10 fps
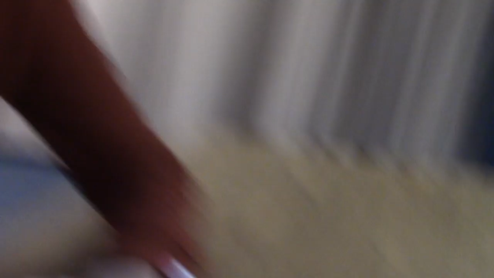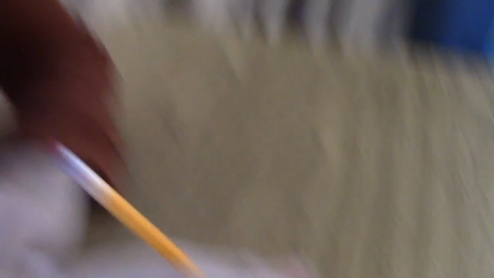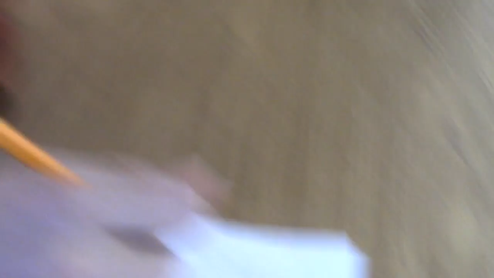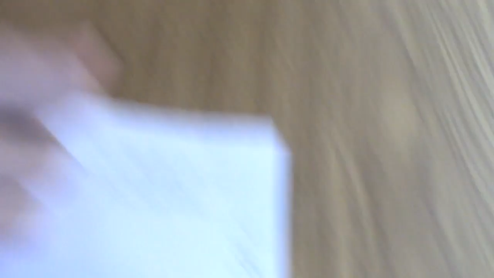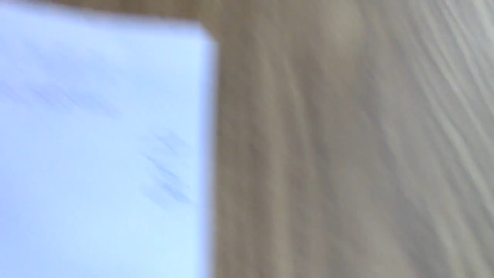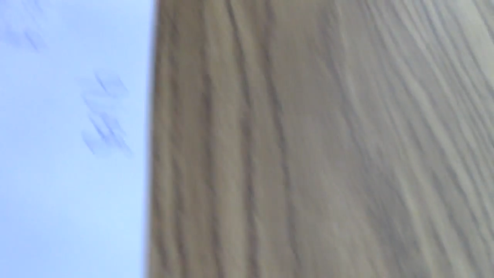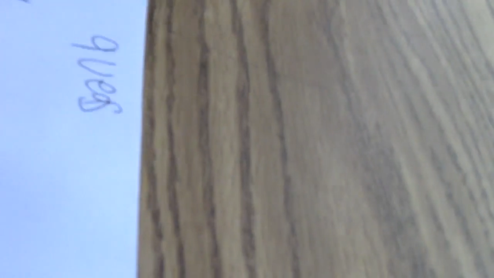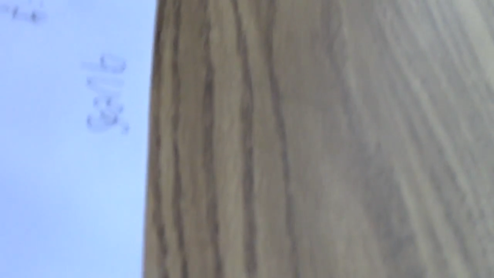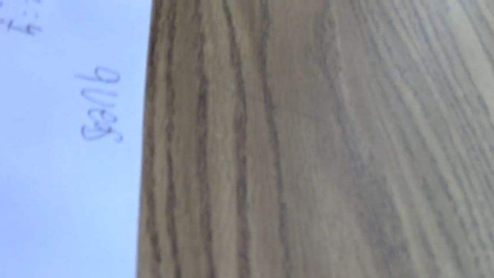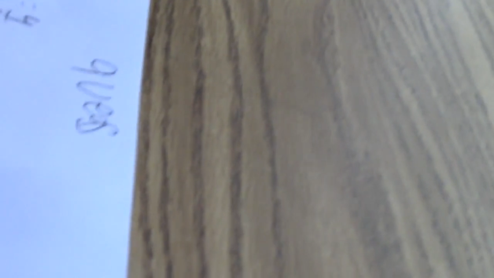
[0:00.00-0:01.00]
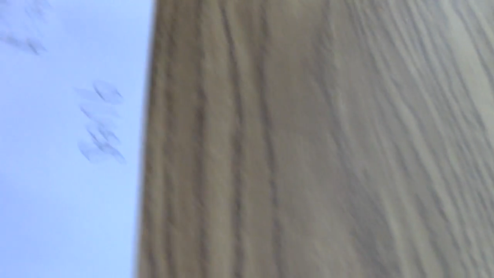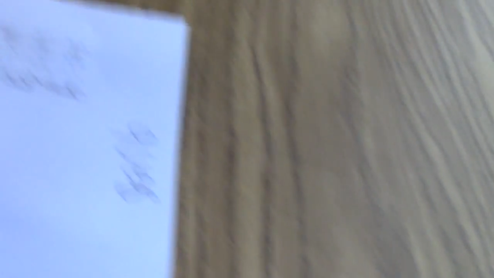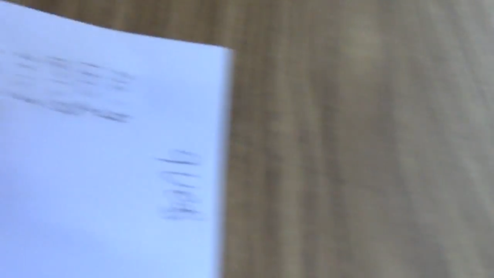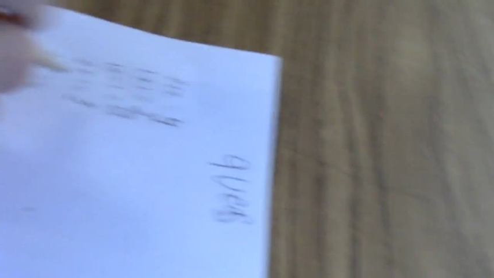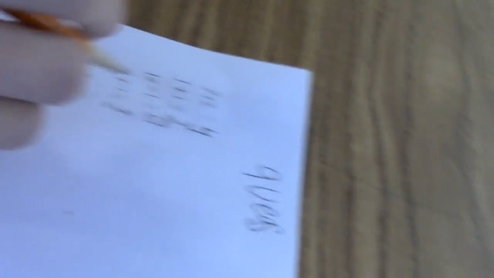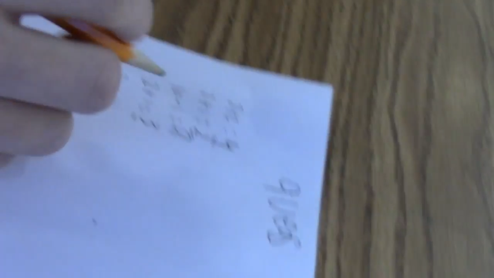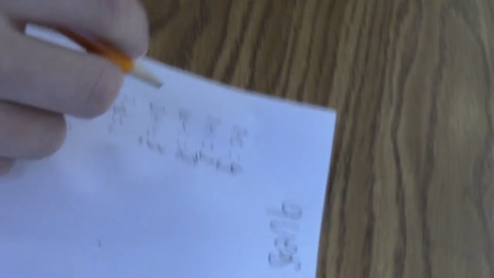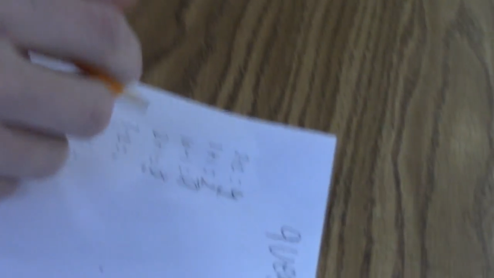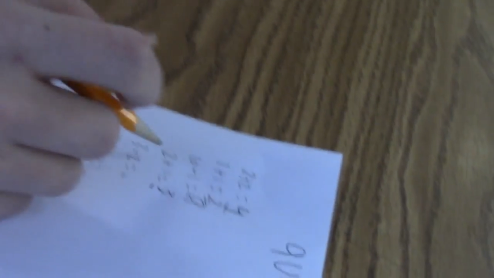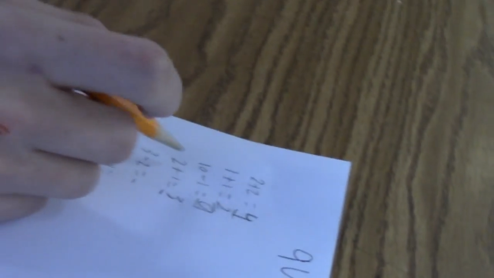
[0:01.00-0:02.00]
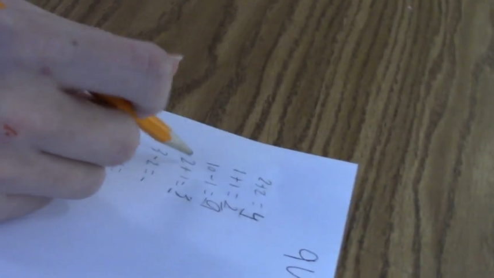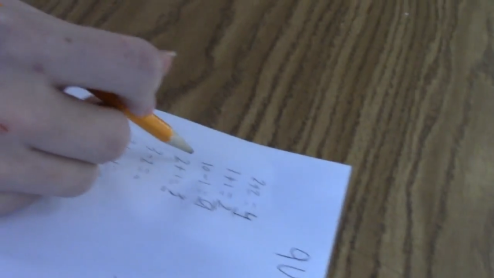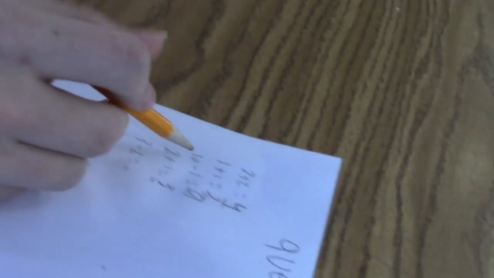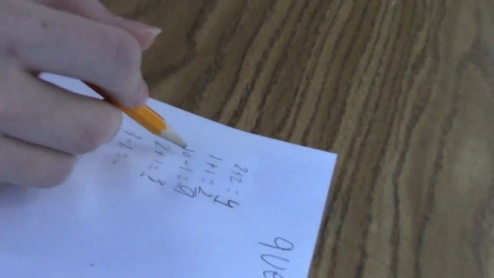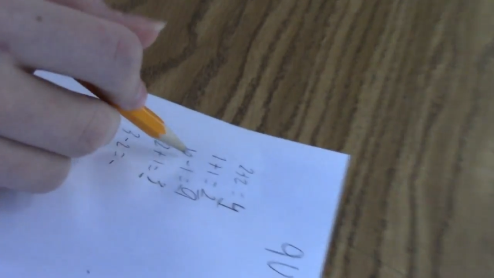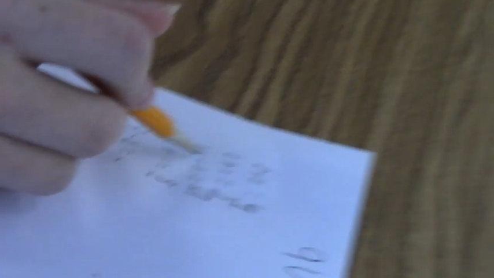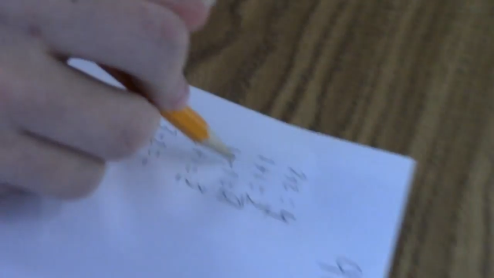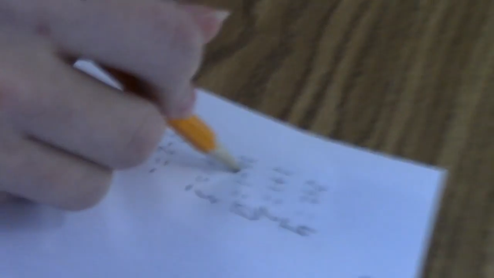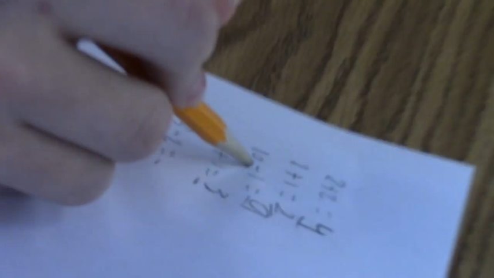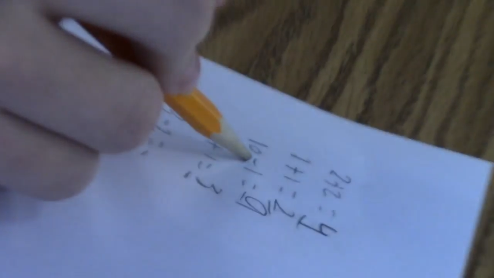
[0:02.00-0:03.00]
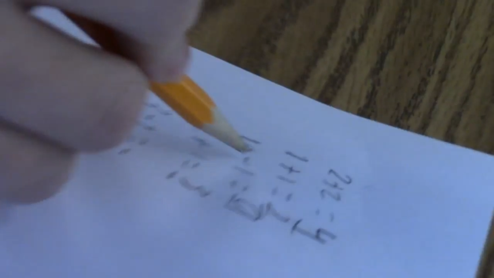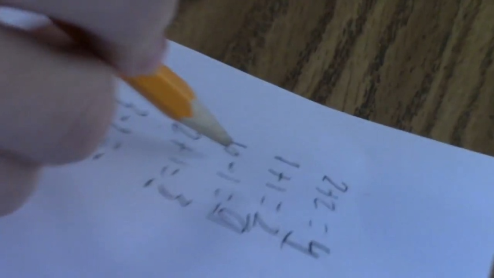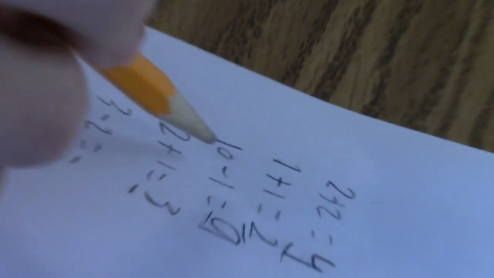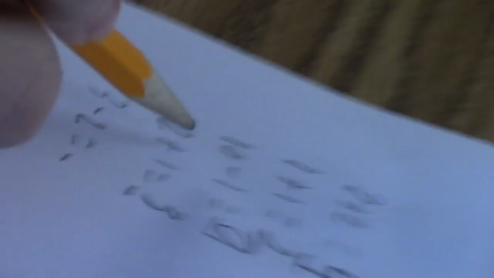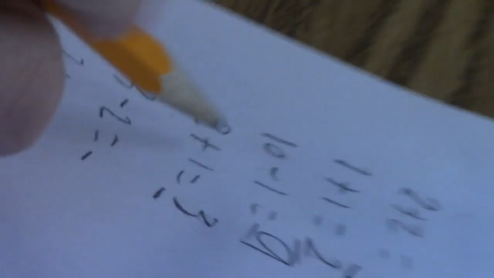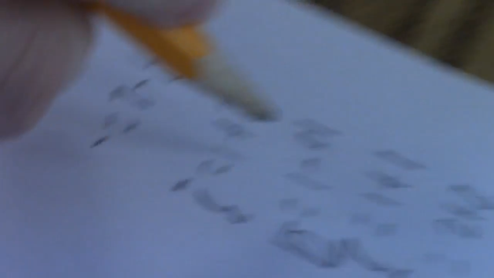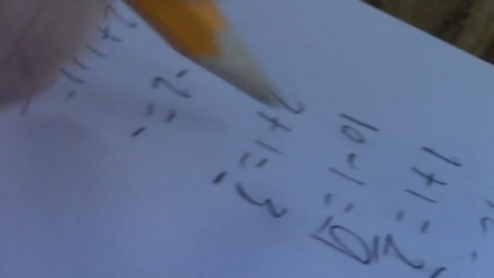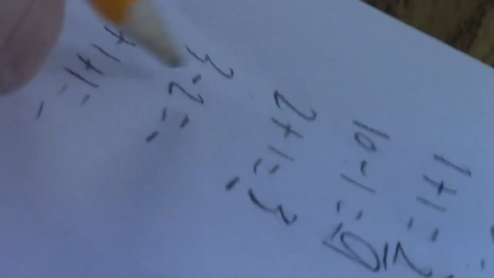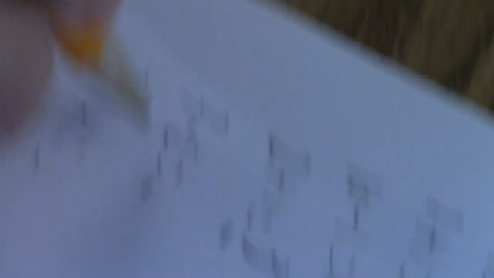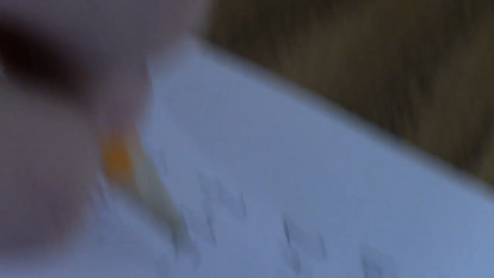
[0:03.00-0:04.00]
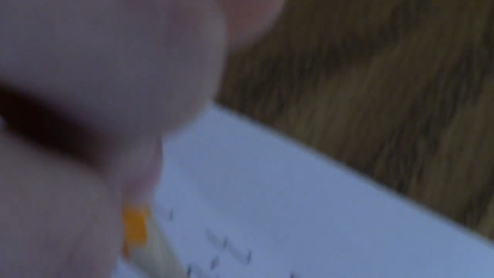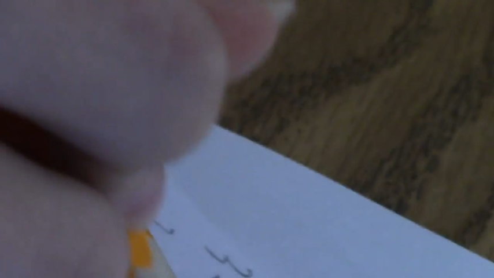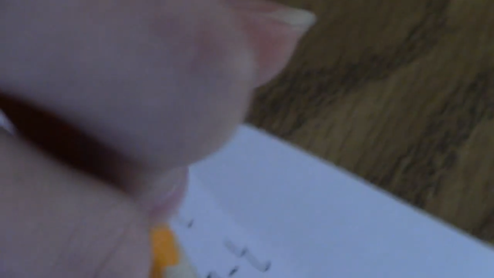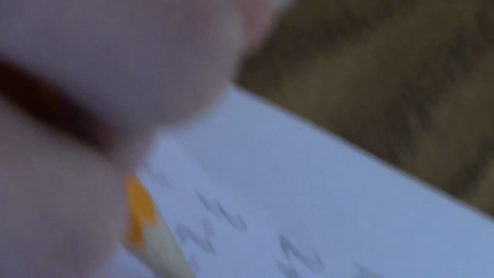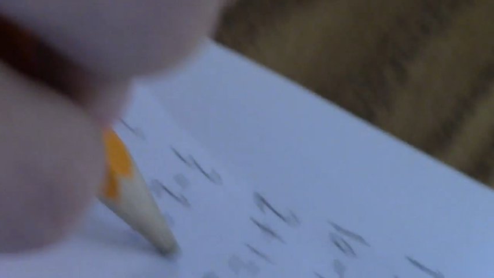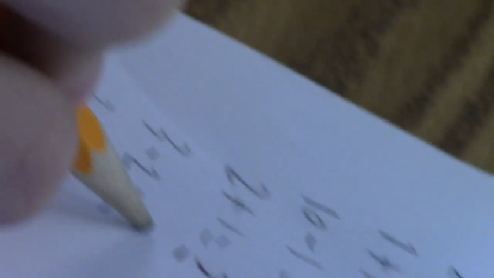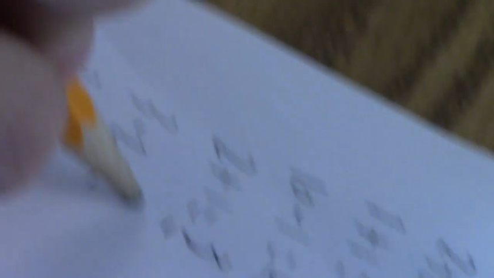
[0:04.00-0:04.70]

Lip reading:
[unreadable: no face in view]